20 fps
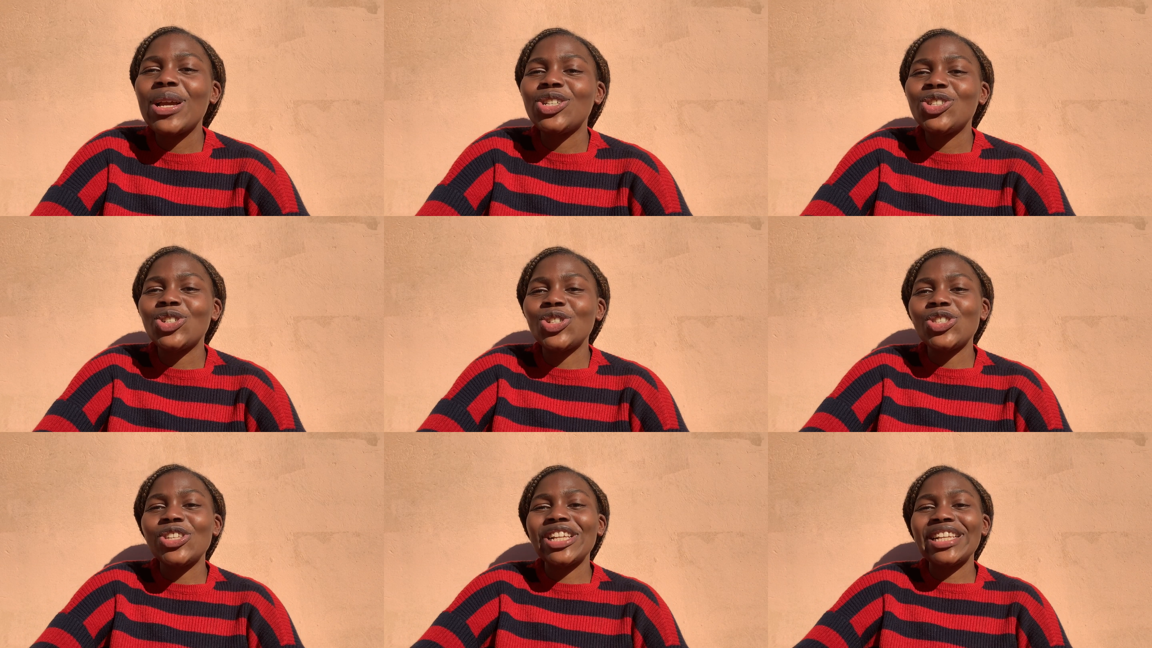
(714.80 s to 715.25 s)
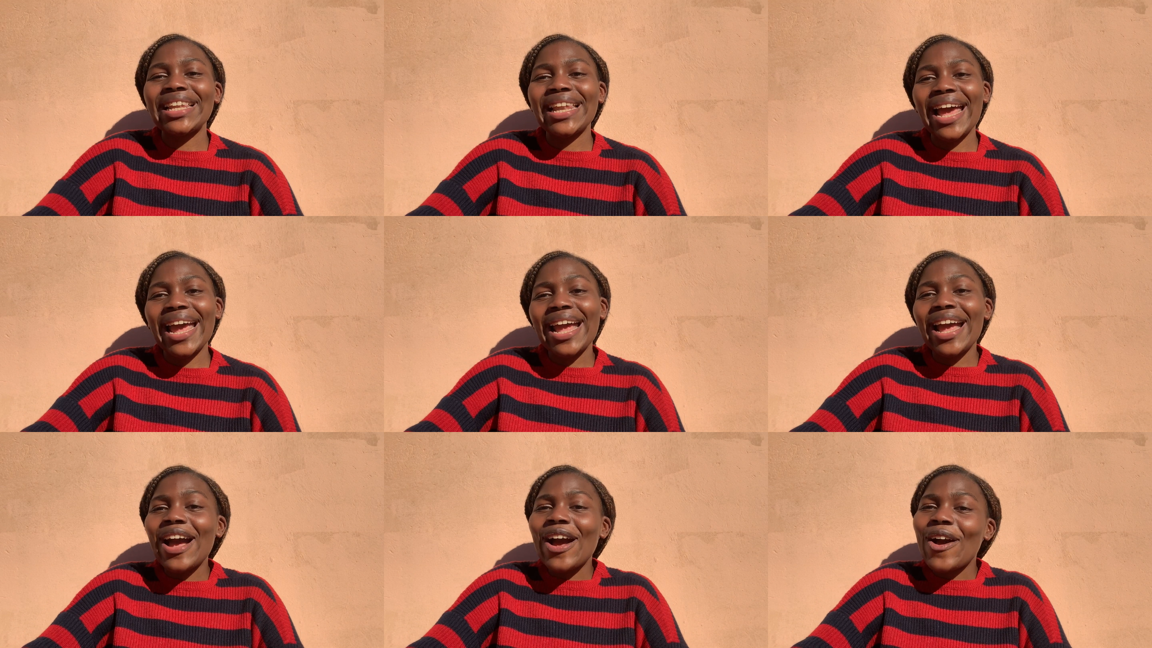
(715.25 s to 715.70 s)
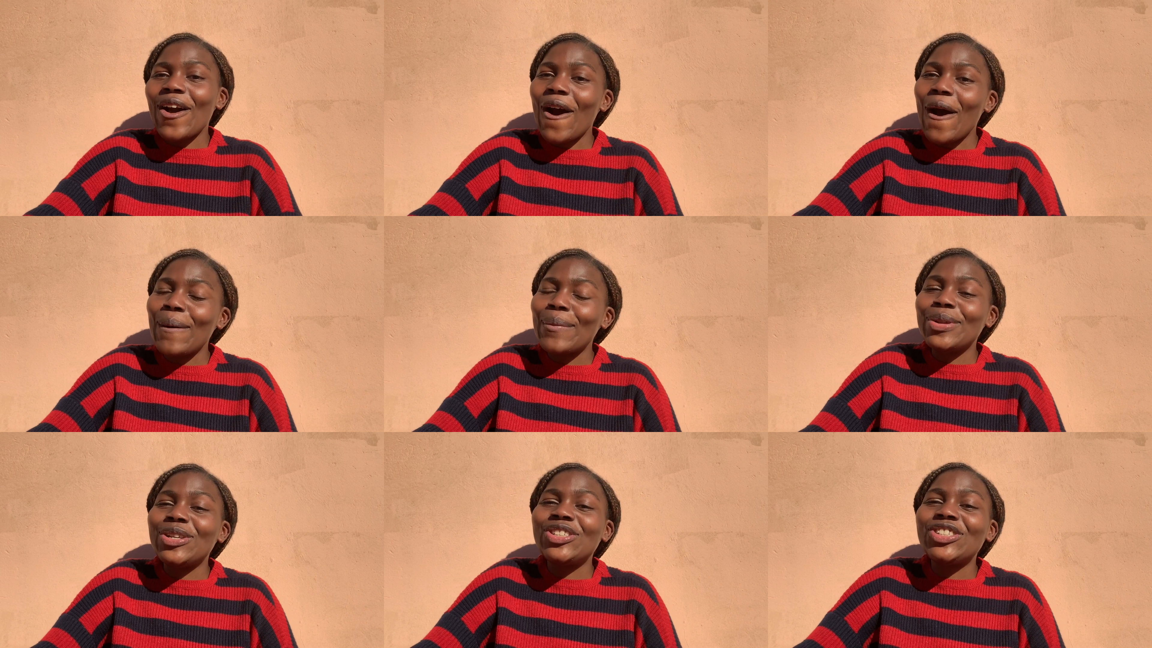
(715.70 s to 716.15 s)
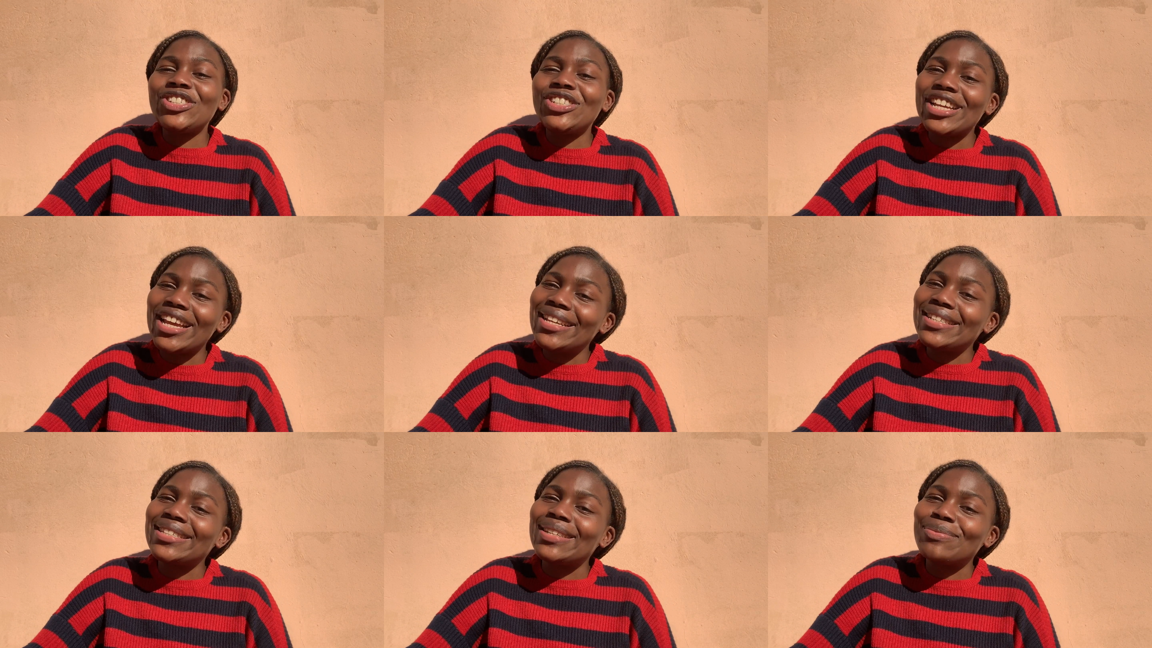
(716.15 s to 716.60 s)
sure to like, comment,
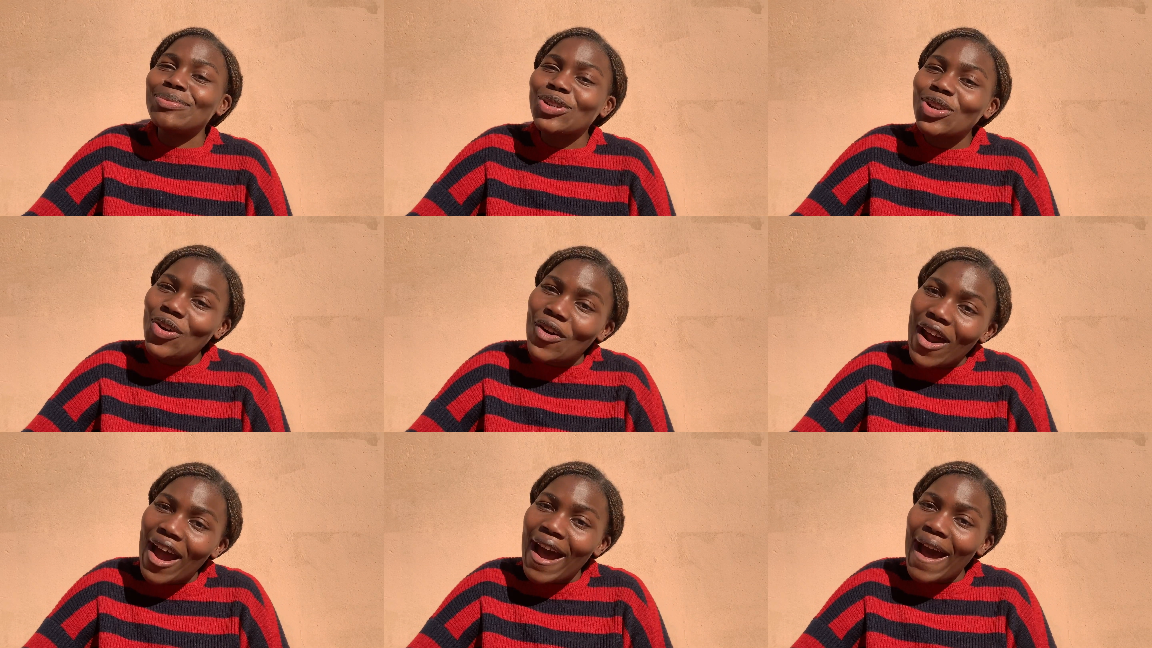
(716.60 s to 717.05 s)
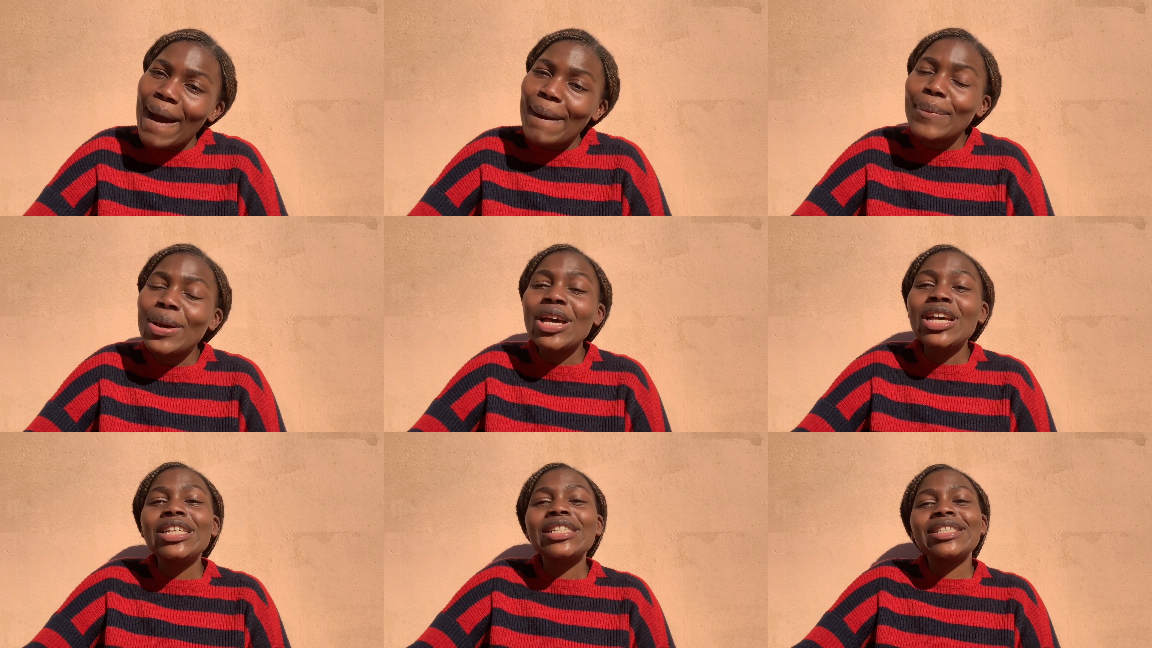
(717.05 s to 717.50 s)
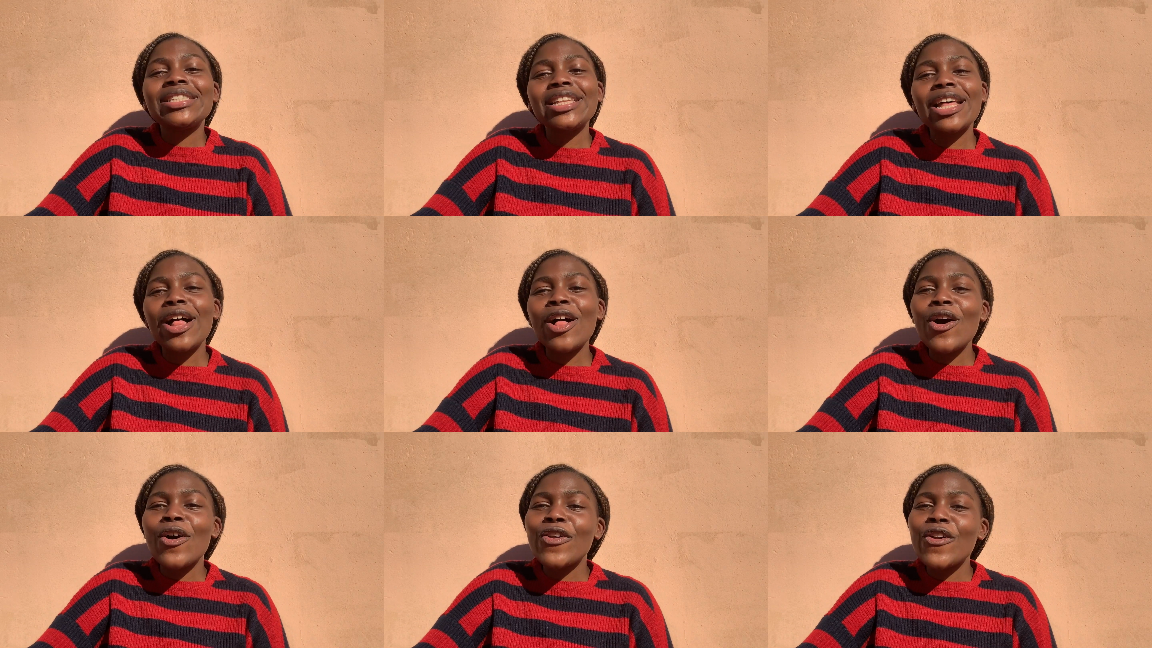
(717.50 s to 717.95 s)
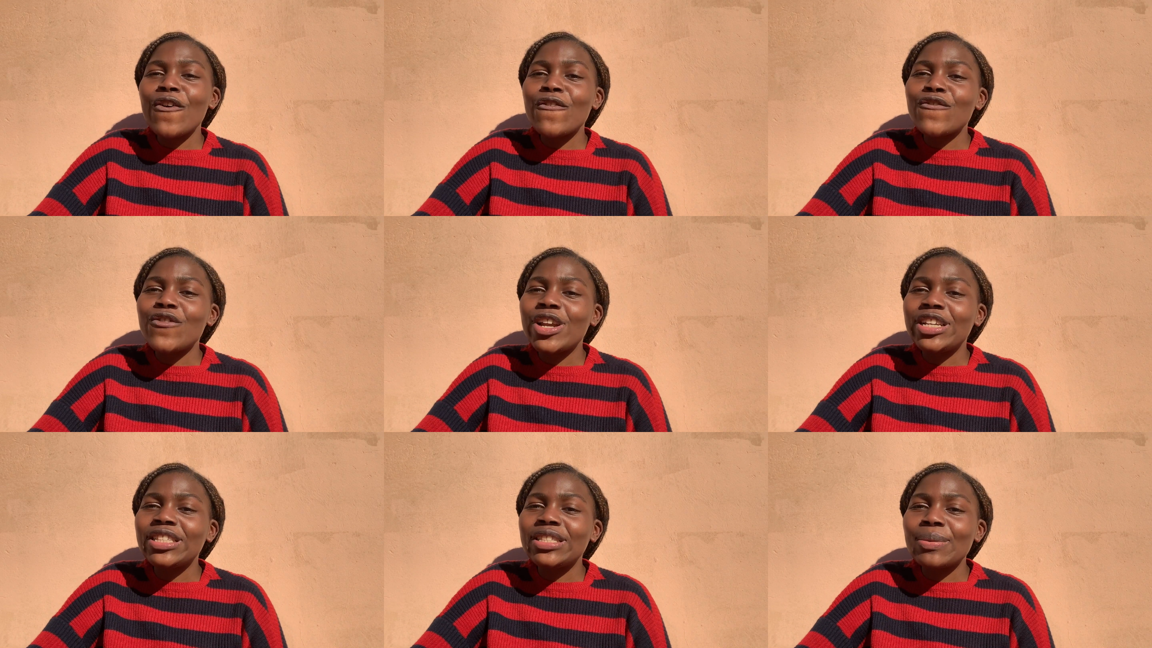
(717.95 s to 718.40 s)
share, subscribe, tell all your
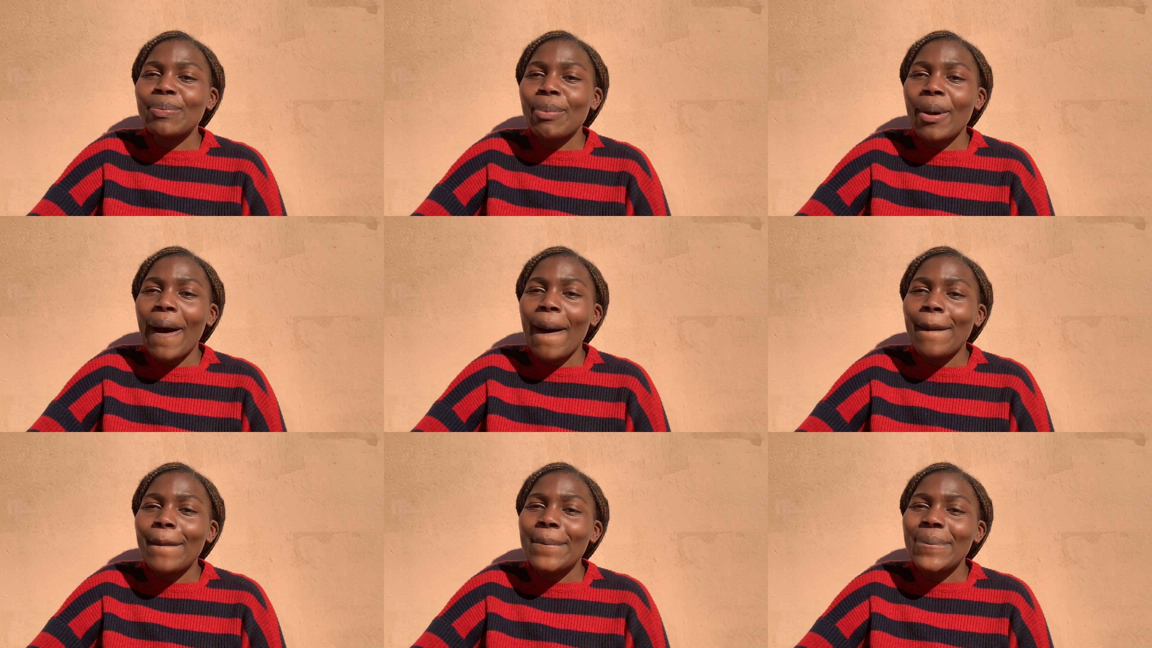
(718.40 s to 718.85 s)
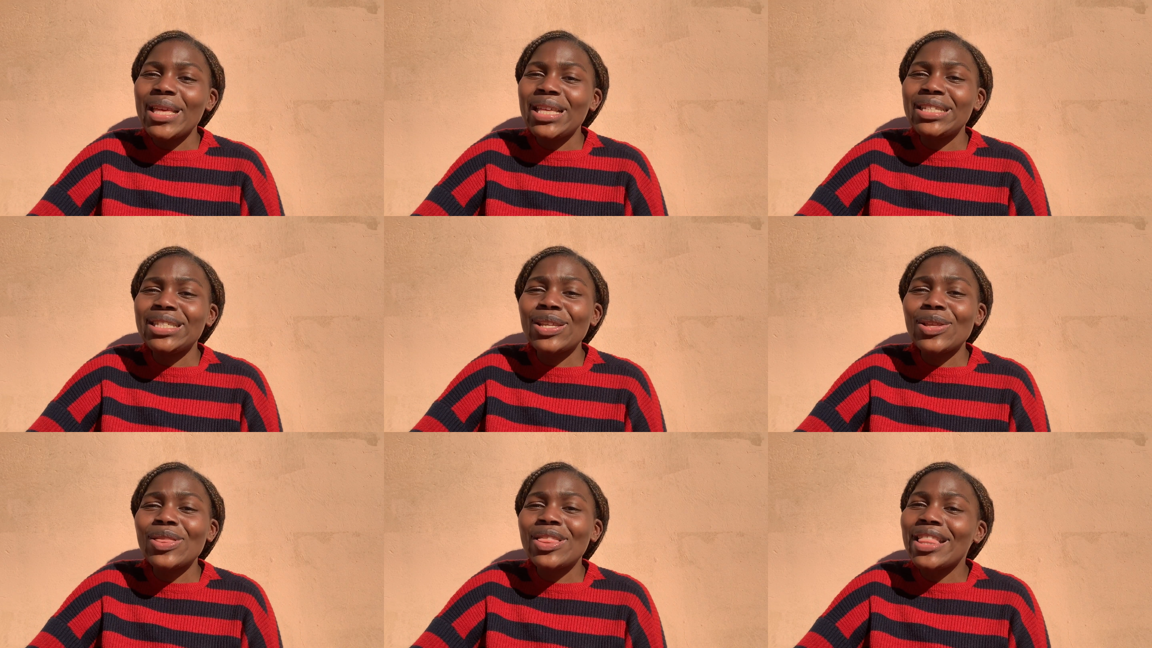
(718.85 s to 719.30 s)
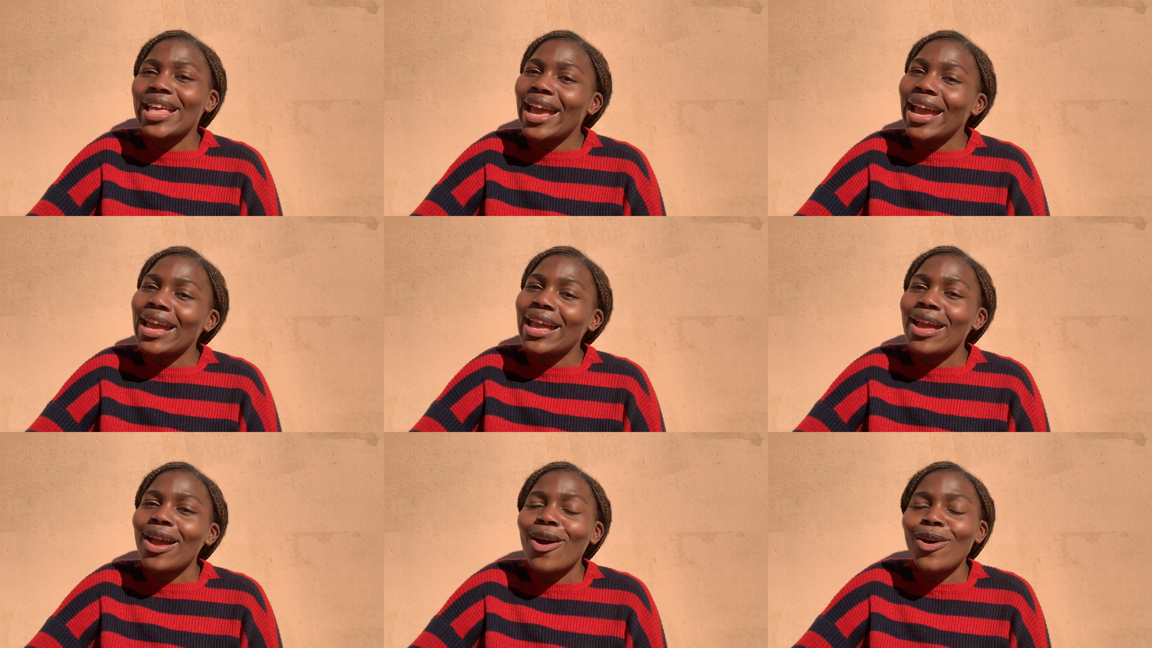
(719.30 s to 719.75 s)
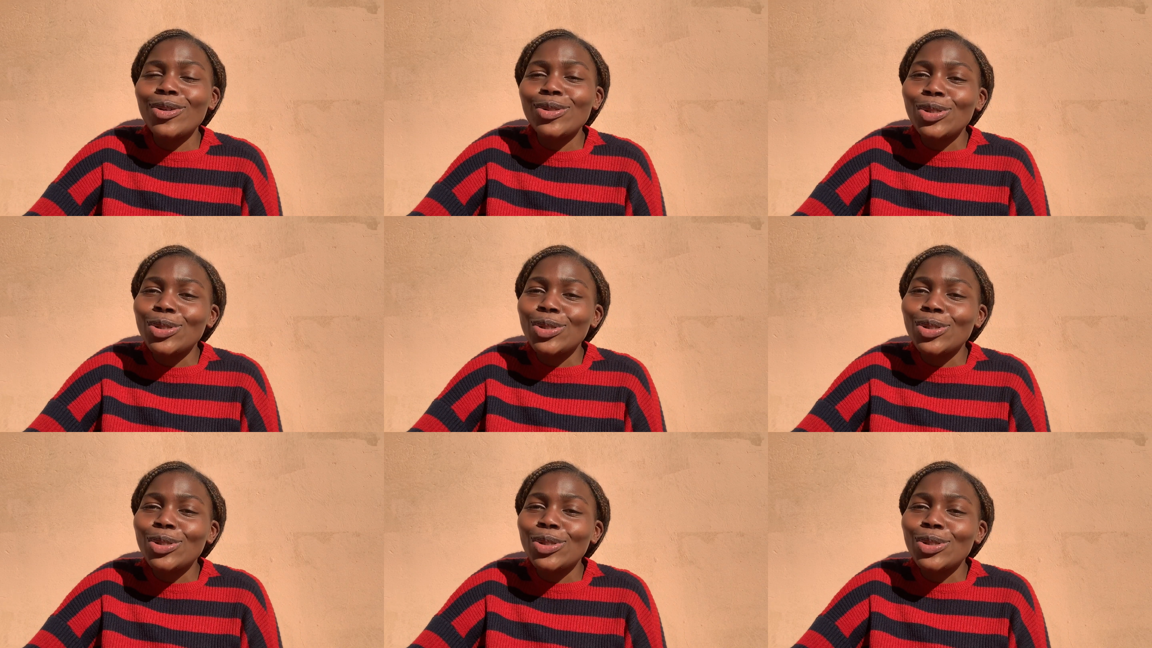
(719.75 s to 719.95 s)
friends about me so they also